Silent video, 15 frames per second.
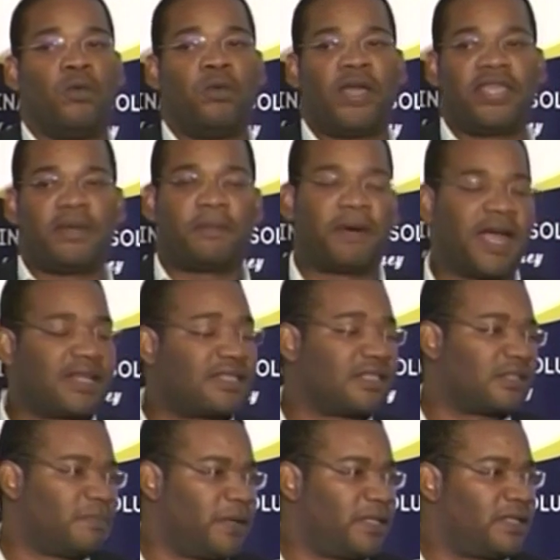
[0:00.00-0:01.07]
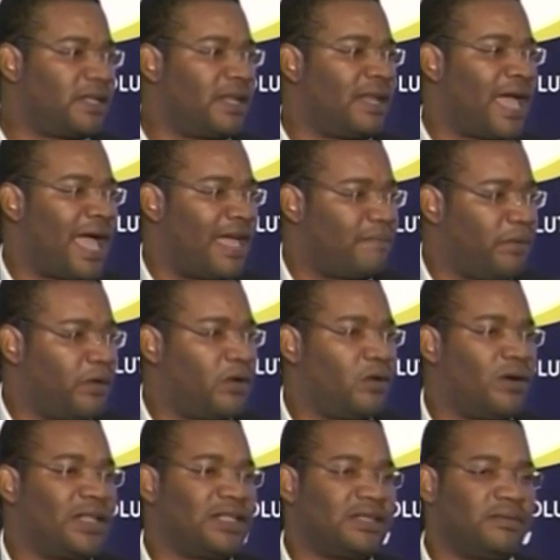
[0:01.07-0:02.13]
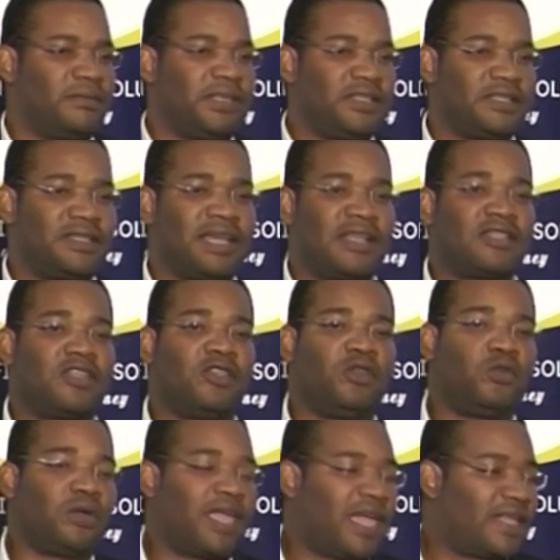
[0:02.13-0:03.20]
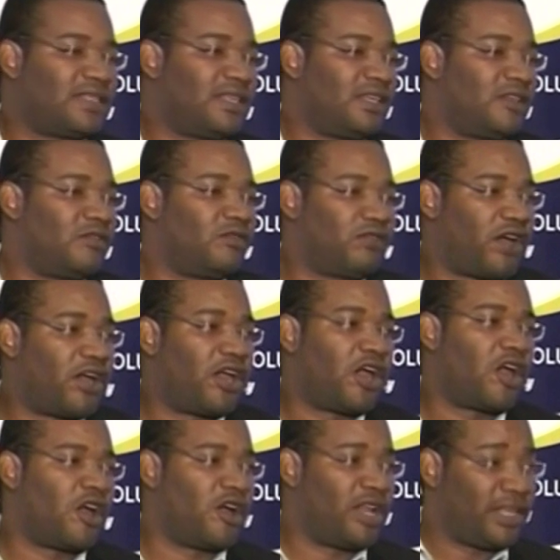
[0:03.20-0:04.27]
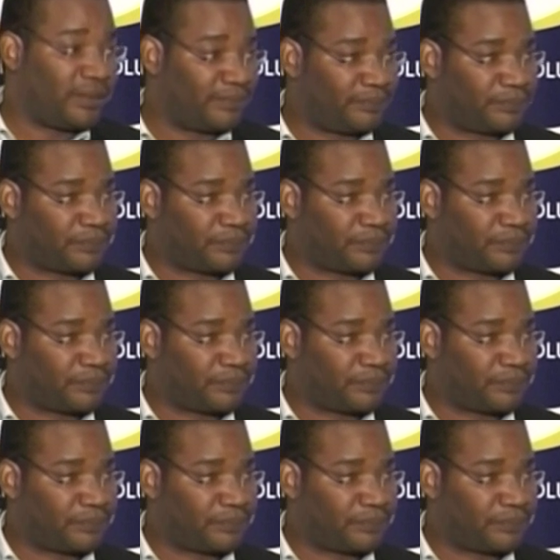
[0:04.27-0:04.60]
When you participate in an IPO, what it means that you get in very early,